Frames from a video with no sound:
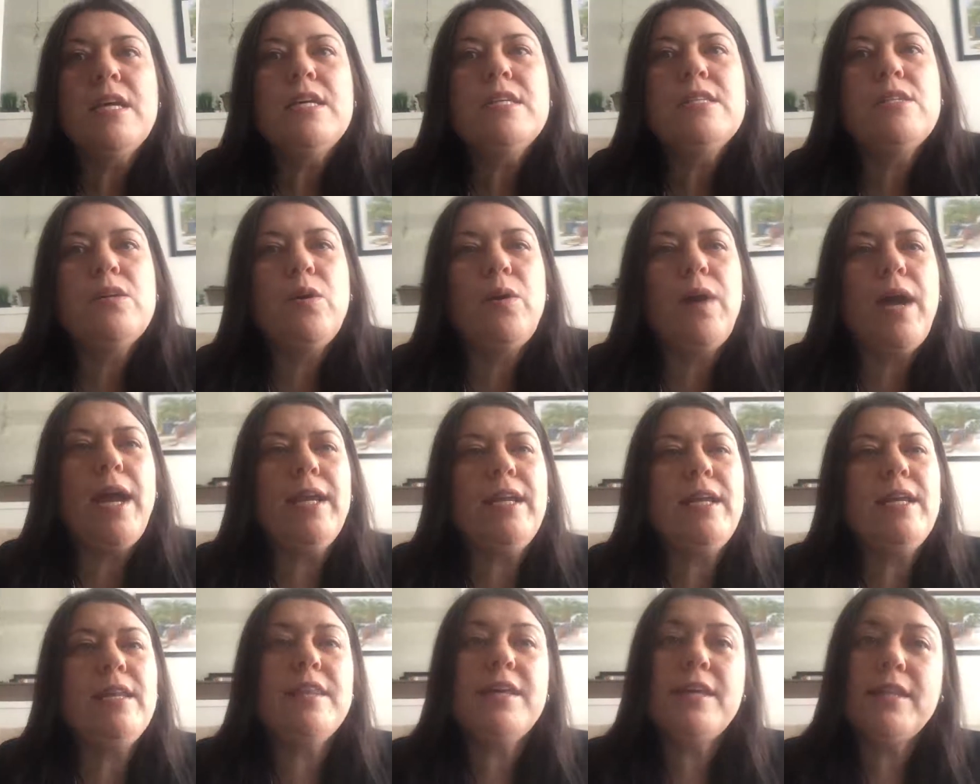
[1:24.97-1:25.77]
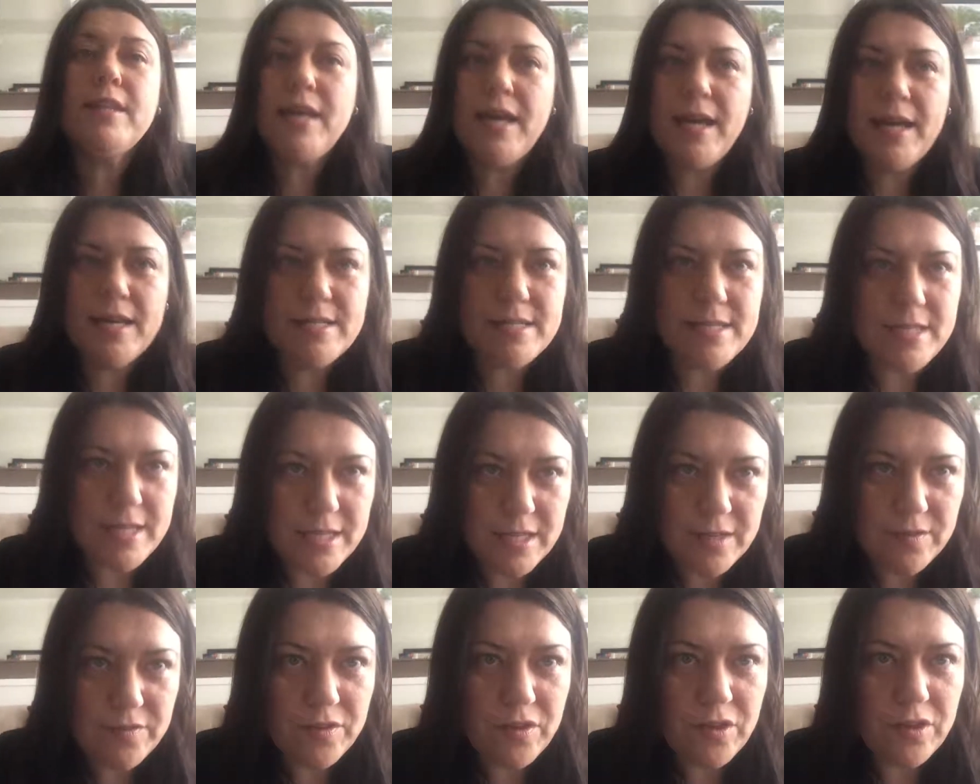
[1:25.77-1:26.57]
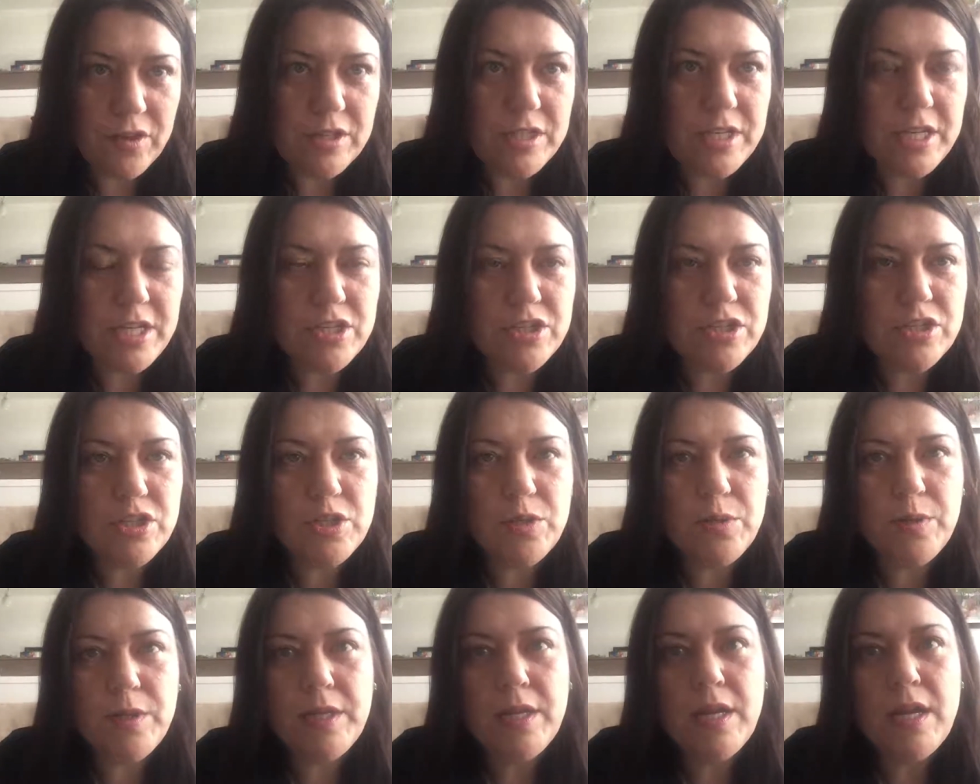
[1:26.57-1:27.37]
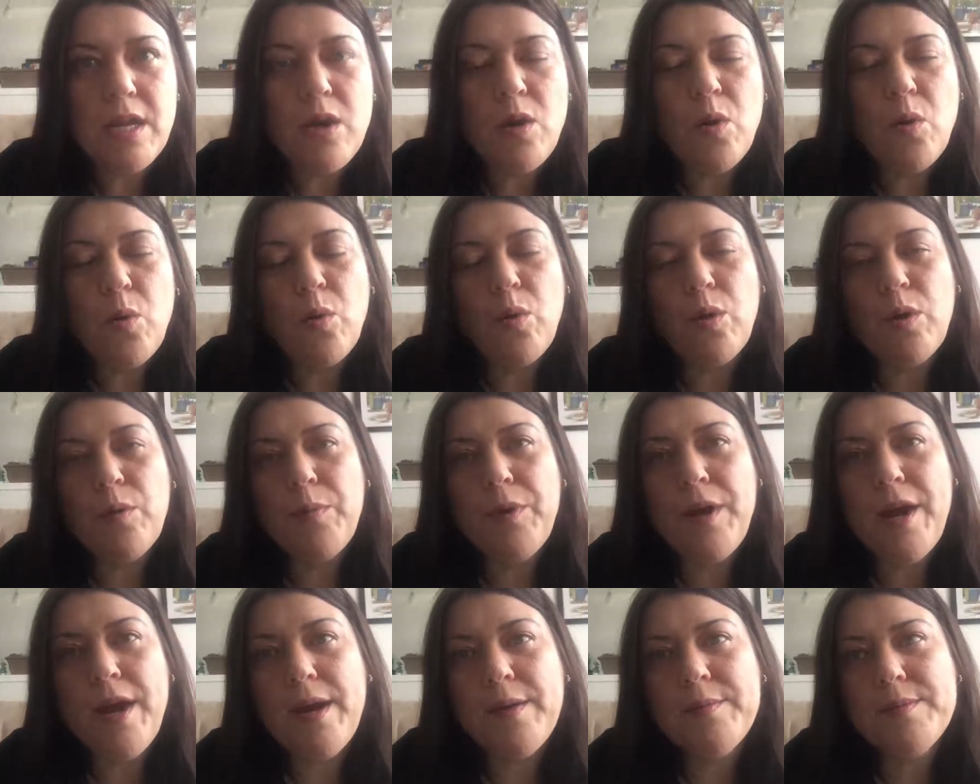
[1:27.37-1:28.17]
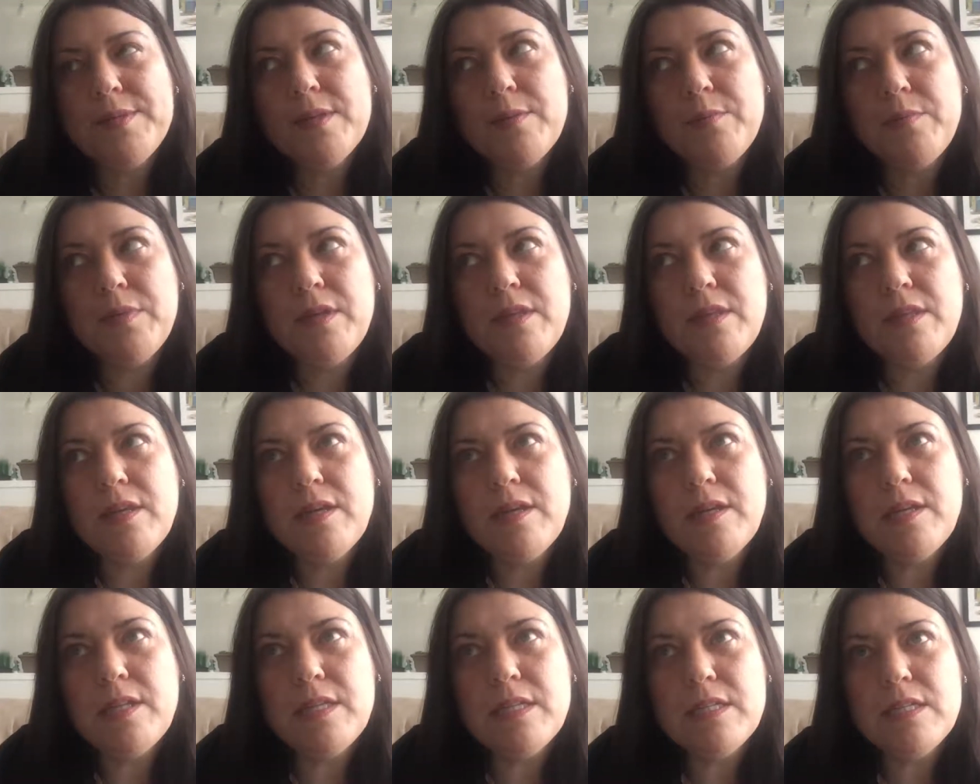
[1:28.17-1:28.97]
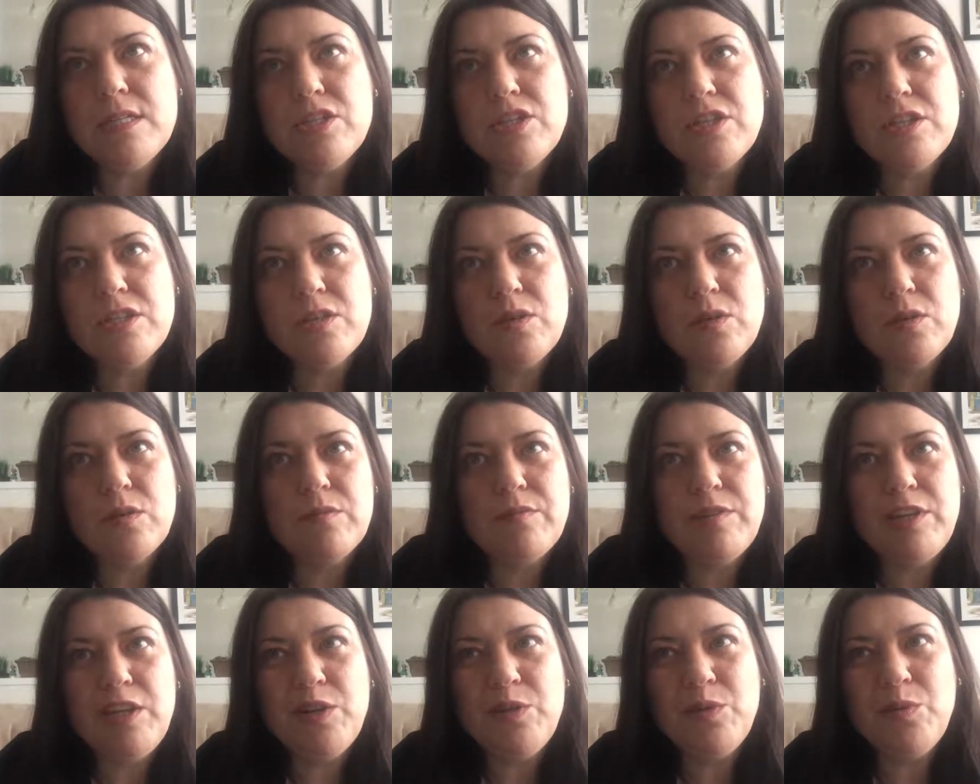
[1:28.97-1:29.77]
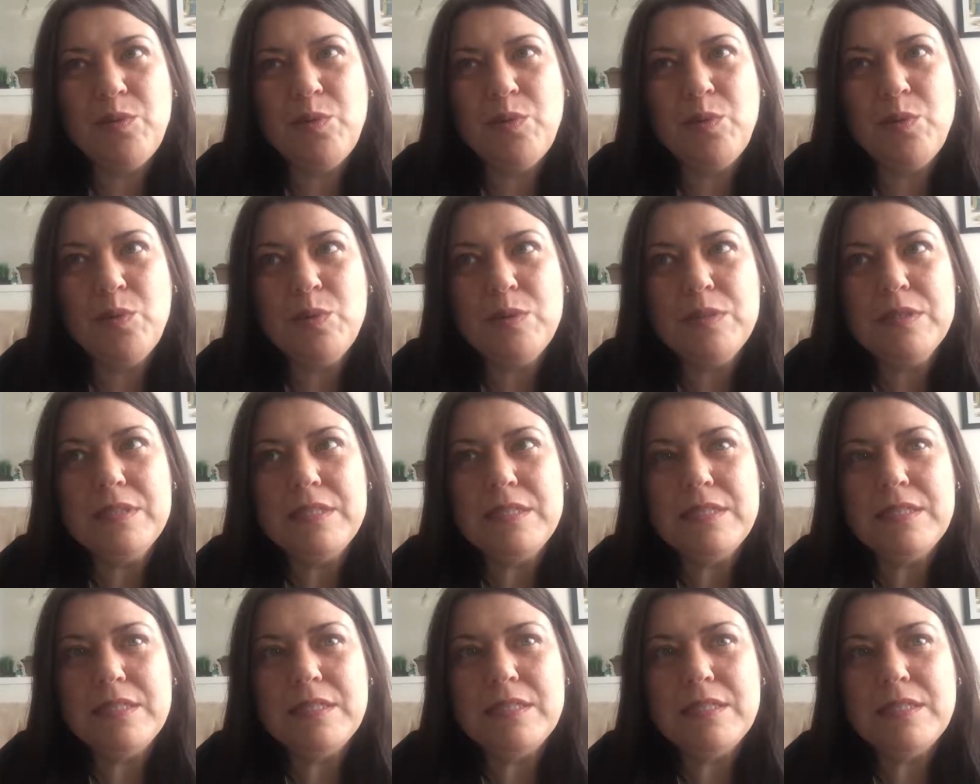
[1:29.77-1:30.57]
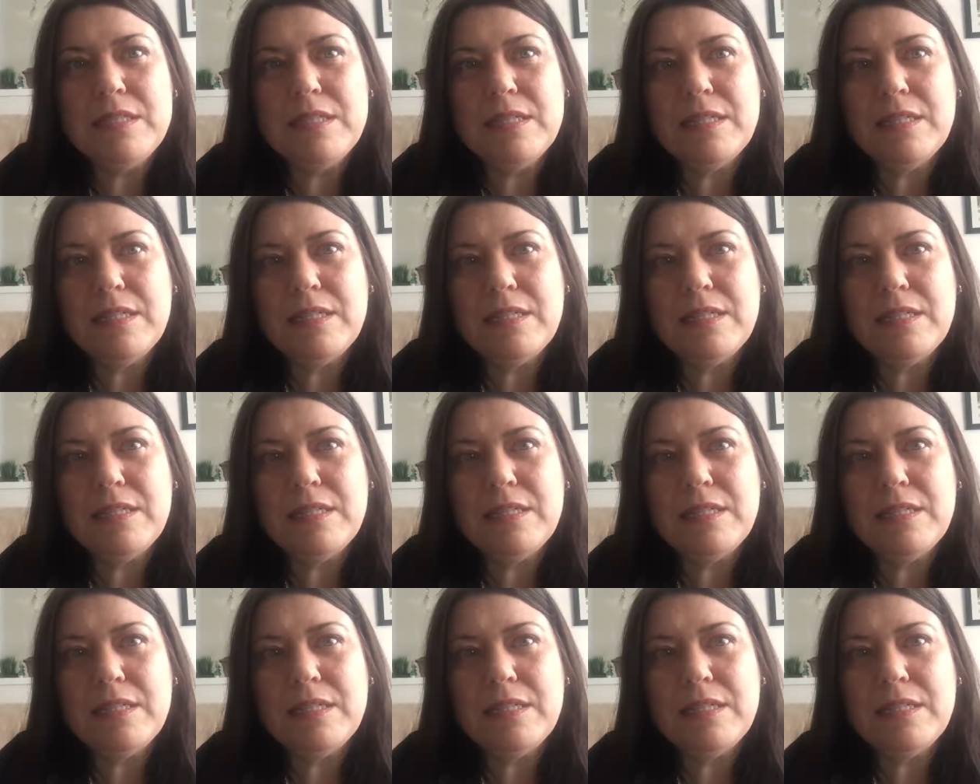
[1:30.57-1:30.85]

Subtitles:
So anything that has negative connotation to it, or perhaps something that is just, you know, old and